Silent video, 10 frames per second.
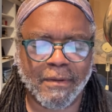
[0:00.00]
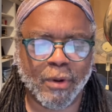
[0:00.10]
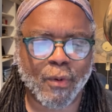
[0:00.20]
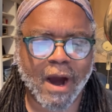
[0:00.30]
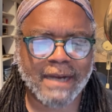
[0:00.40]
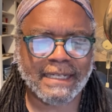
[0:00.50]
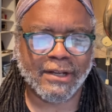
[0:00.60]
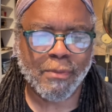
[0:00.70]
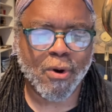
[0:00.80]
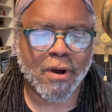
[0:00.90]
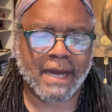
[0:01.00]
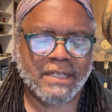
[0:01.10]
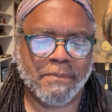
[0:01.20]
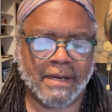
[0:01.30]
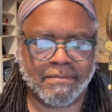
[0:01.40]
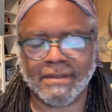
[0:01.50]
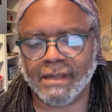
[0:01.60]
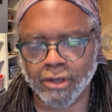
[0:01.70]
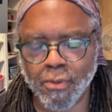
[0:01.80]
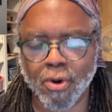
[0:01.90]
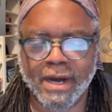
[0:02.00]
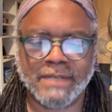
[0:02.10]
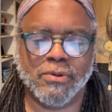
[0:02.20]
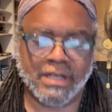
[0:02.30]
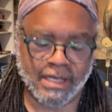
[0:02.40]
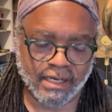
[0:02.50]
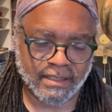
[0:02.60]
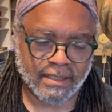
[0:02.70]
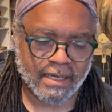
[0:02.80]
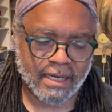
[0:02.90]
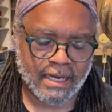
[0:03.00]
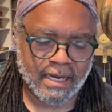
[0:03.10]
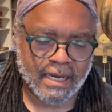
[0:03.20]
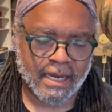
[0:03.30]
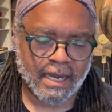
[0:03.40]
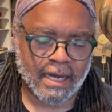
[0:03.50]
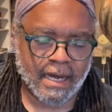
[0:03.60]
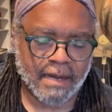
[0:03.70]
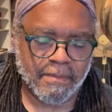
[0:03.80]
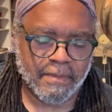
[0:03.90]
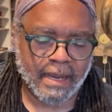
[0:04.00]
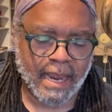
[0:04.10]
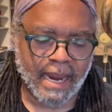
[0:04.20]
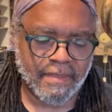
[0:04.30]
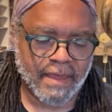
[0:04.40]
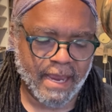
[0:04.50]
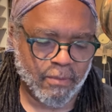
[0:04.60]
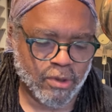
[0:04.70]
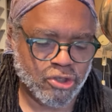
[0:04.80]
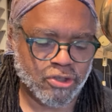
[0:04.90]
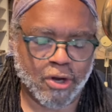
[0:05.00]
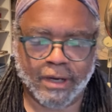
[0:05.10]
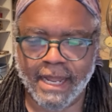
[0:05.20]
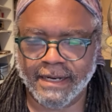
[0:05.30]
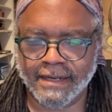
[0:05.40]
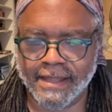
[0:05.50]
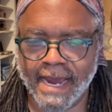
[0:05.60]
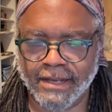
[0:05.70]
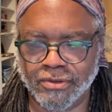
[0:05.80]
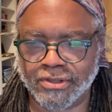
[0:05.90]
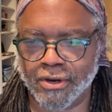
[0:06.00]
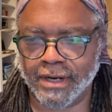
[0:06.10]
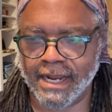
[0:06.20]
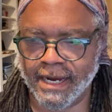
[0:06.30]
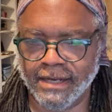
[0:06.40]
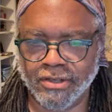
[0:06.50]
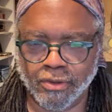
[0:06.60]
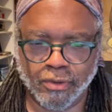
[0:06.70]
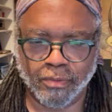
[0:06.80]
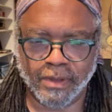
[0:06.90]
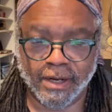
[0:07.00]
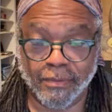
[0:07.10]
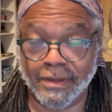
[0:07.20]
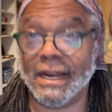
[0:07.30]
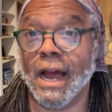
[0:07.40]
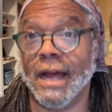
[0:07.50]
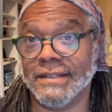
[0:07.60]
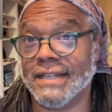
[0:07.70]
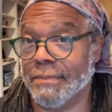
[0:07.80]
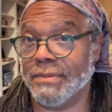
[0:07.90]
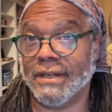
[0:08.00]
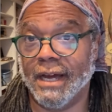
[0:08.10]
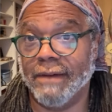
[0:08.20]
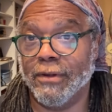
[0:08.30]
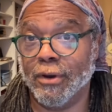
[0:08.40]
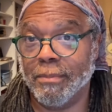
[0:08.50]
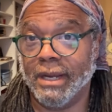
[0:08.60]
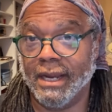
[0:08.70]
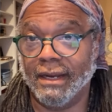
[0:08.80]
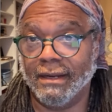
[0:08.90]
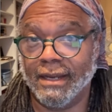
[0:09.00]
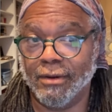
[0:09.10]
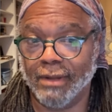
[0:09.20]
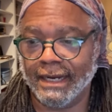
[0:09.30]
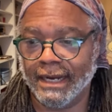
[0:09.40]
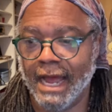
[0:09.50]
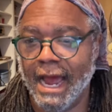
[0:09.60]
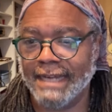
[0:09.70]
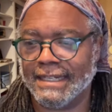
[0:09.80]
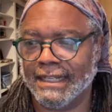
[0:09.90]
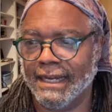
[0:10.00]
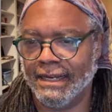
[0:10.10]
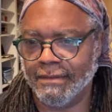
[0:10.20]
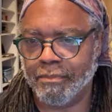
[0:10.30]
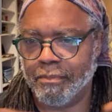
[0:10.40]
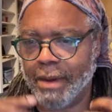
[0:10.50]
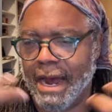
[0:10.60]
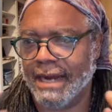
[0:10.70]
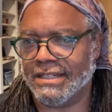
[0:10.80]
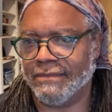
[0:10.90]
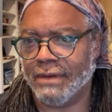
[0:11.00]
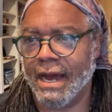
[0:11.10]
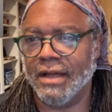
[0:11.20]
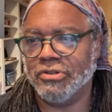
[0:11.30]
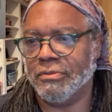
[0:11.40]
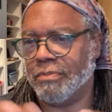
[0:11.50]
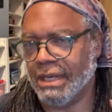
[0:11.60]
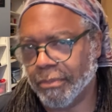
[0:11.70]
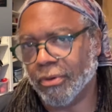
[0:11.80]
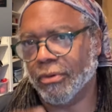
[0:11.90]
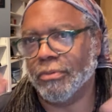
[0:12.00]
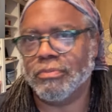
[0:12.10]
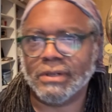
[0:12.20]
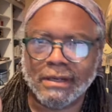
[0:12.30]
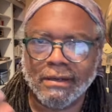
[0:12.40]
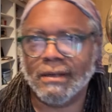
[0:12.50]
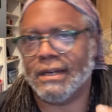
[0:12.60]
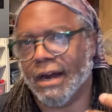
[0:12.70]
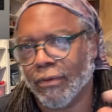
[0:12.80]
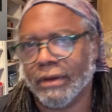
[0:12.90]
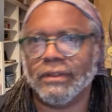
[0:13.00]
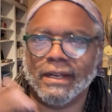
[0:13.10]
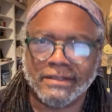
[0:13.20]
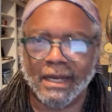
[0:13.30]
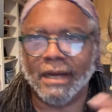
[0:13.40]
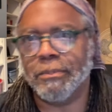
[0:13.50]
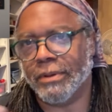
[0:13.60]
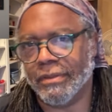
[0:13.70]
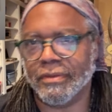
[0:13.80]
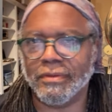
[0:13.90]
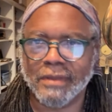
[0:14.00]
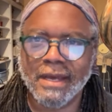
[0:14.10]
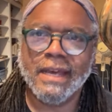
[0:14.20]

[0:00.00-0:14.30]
it requires a little more expert, a little more expertise. Um, yeah. And then once you start getting to that, you start getting into you know the concept of there being you know like isolated pockets of knowledge and people covering things up, and